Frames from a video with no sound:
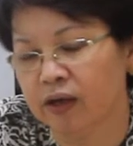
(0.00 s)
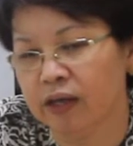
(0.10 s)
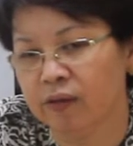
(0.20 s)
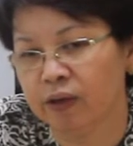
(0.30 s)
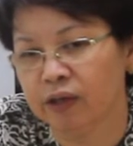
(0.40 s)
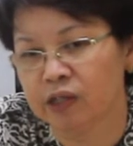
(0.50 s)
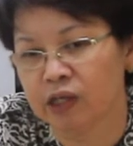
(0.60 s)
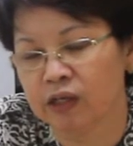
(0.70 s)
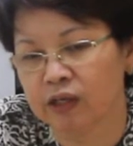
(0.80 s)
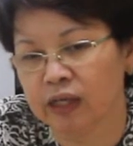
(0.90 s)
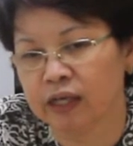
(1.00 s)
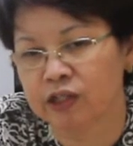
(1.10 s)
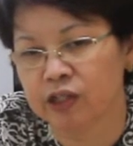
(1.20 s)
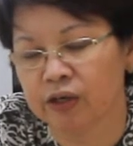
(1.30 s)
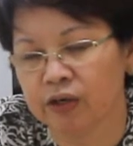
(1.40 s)
then they can
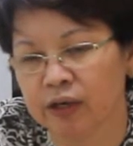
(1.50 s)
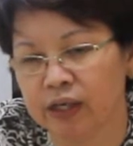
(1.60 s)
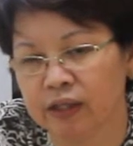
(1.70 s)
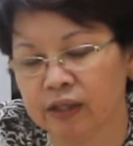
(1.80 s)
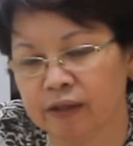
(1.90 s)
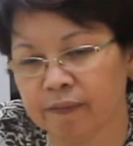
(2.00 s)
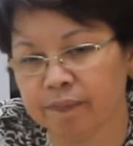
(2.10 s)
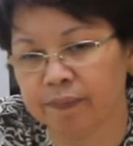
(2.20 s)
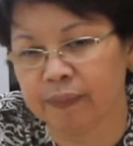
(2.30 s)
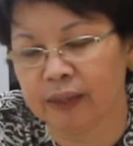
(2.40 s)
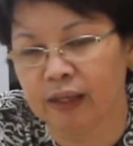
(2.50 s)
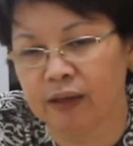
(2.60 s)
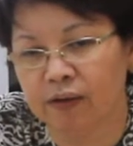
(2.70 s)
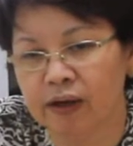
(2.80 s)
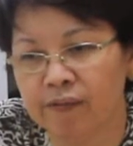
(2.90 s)
generate
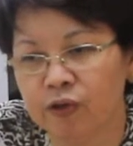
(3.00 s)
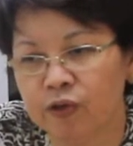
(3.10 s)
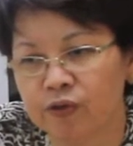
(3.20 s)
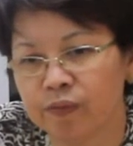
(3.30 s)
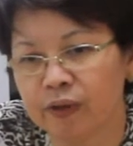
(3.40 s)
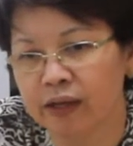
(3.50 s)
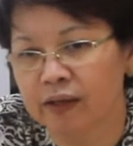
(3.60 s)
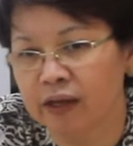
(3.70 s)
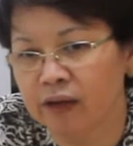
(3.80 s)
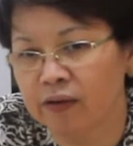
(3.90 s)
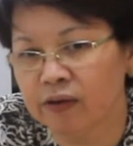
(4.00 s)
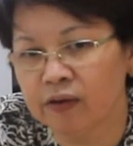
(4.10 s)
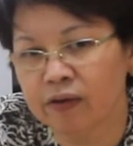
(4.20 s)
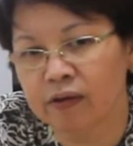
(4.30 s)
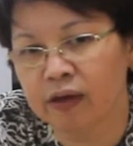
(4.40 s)
revenues from that. The
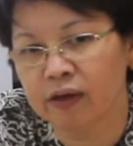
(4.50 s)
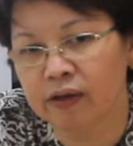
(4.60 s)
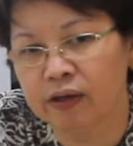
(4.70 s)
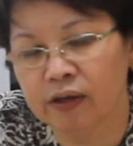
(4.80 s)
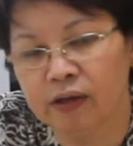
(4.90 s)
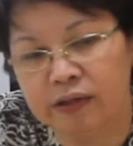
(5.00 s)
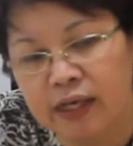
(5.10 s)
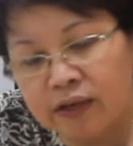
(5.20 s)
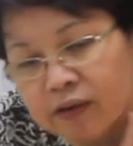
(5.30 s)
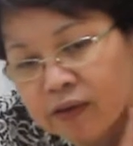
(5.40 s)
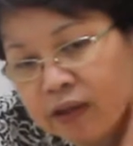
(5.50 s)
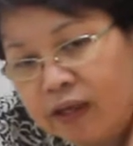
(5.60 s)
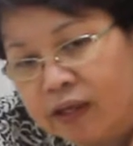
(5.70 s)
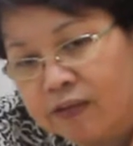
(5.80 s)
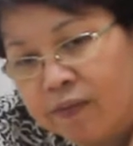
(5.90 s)
other sector that
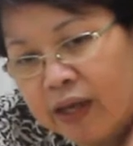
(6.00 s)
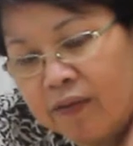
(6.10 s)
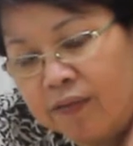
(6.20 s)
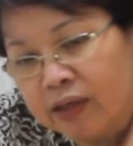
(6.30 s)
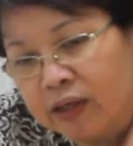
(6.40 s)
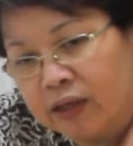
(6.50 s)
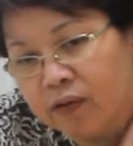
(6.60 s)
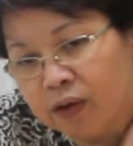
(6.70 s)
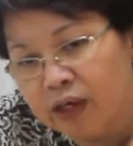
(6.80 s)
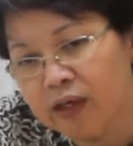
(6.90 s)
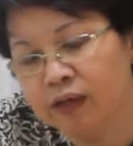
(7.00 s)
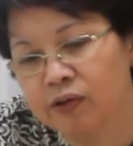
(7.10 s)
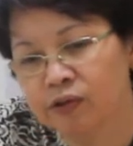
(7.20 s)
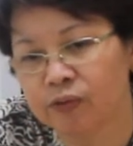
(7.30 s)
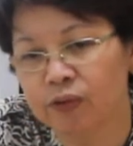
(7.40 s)
has benefited greatly
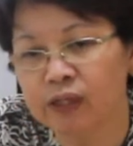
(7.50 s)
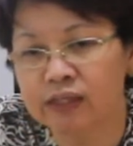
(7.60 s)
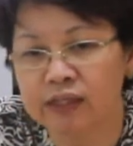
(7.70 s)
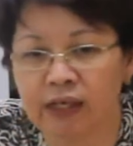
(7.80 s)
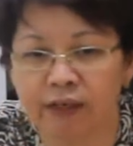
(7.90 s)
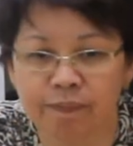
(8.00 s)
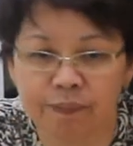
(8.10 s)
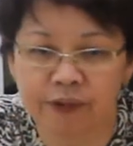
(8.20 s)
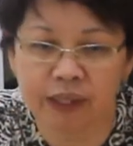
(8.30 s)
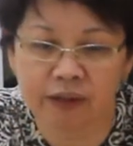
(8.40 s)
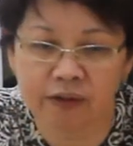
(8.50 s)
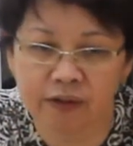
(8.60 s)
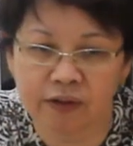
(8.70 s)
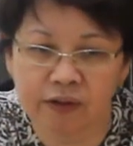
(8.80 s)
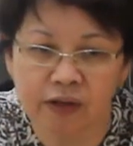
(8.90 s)
is the real estate sector.